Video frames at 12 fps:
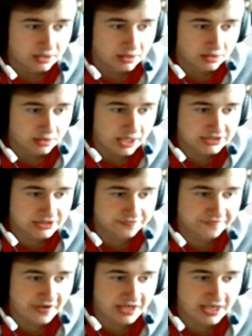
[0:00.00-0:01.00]
like the
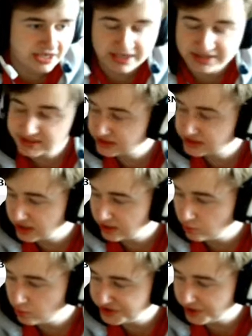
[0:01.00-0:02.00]
thing is
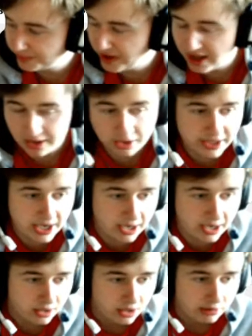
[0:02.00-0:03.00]
with Opelka,